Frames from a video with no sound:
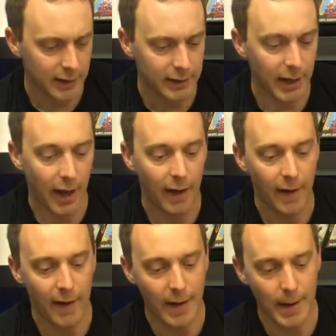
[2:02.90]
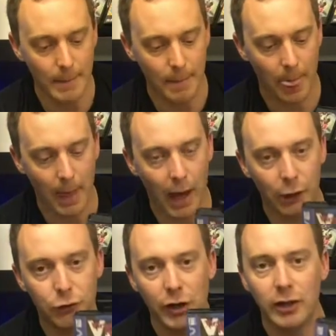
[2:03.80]
Yeah, I
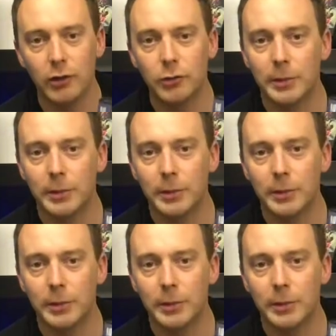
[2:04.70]
traded some